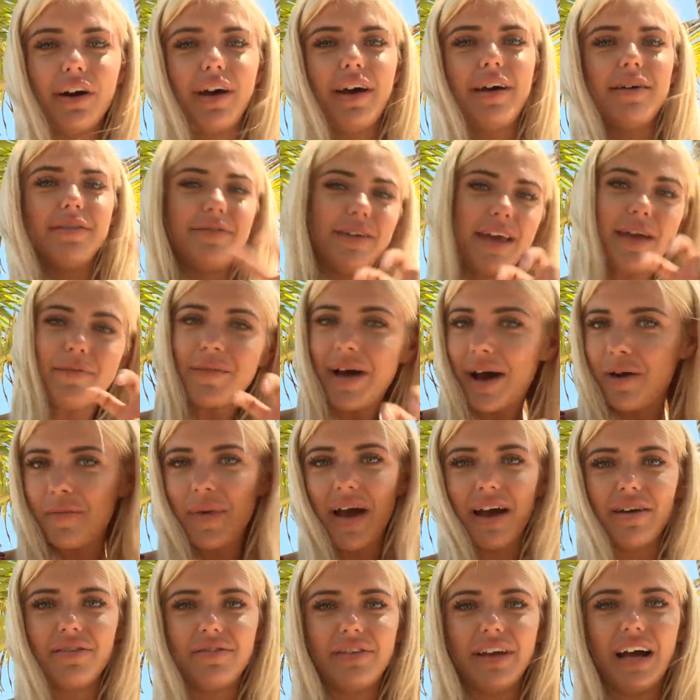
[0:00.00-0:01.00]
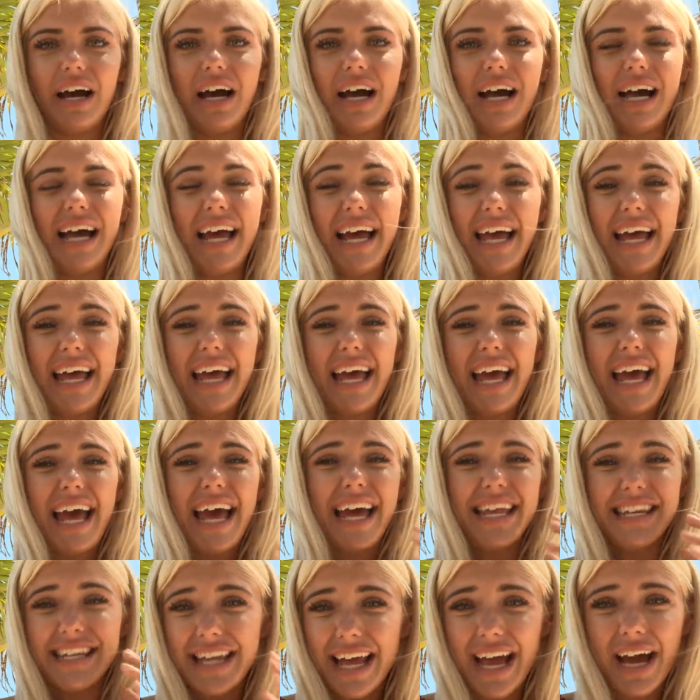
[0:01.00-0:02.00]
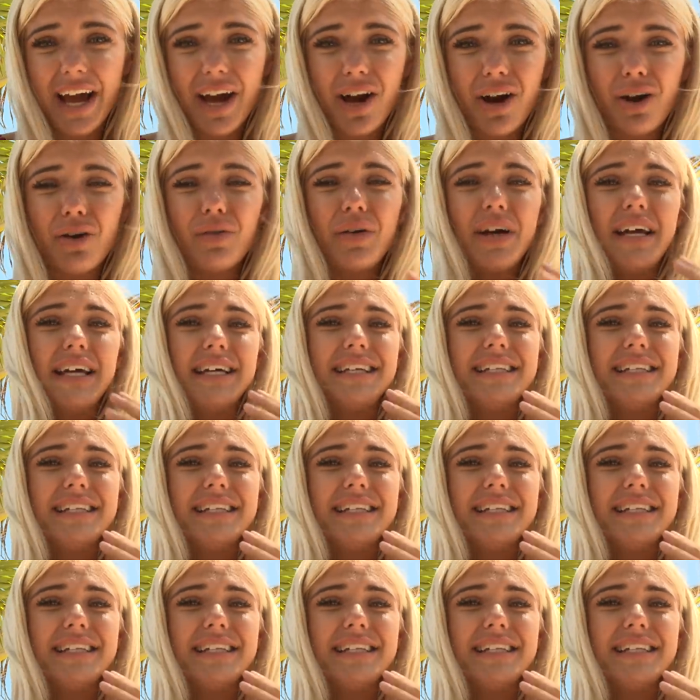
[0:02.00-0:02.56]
female mafia, and now